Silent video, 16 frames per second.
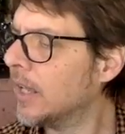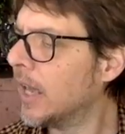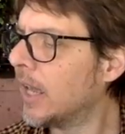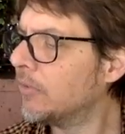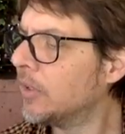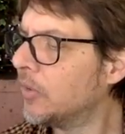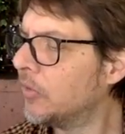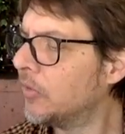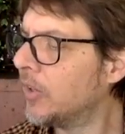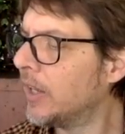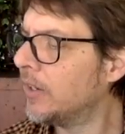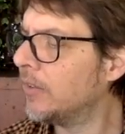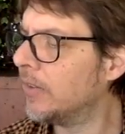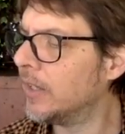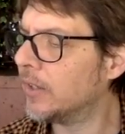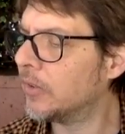Having
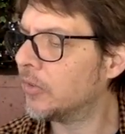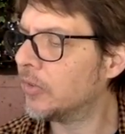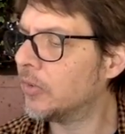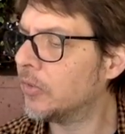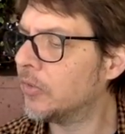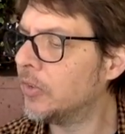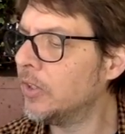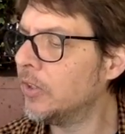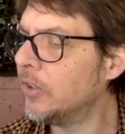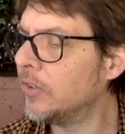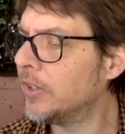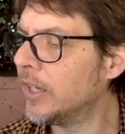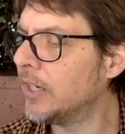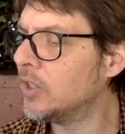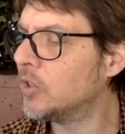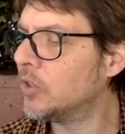said this, still
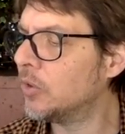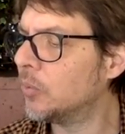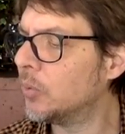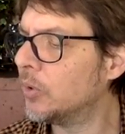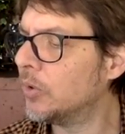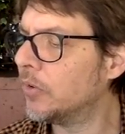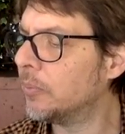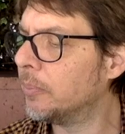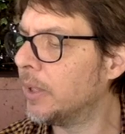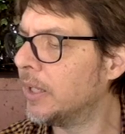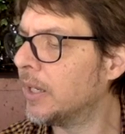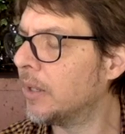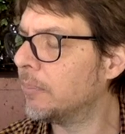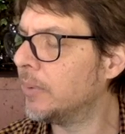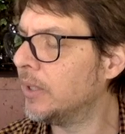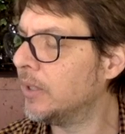the ancient words may
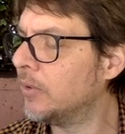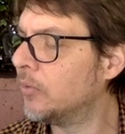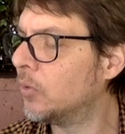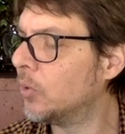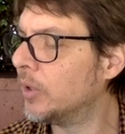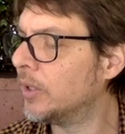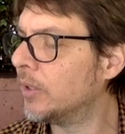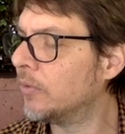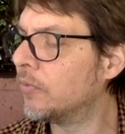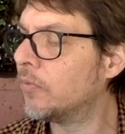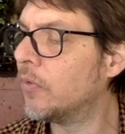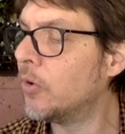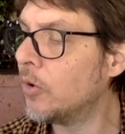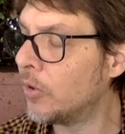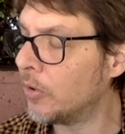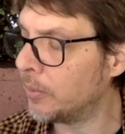not be devoid of
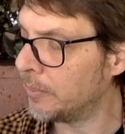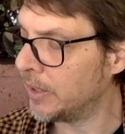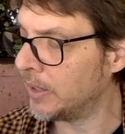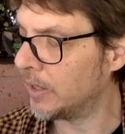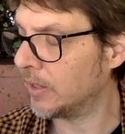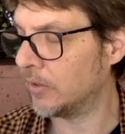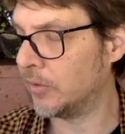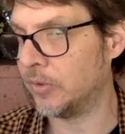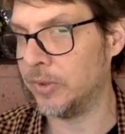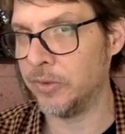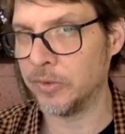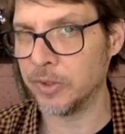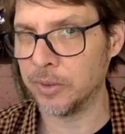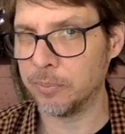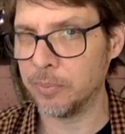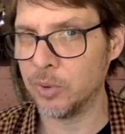further meaning. So he's
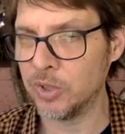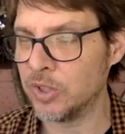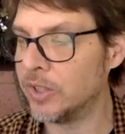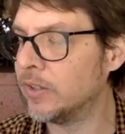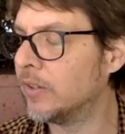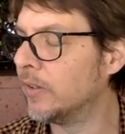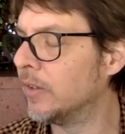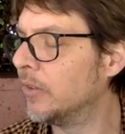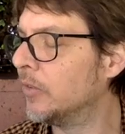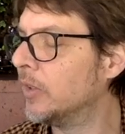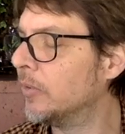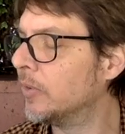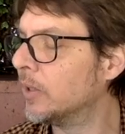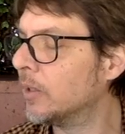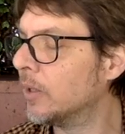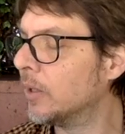going to push into this
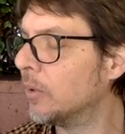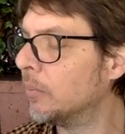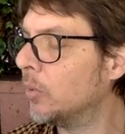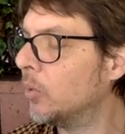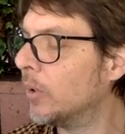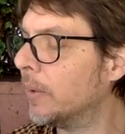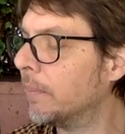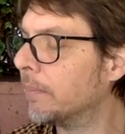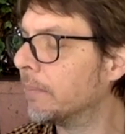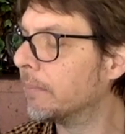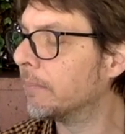even a little more.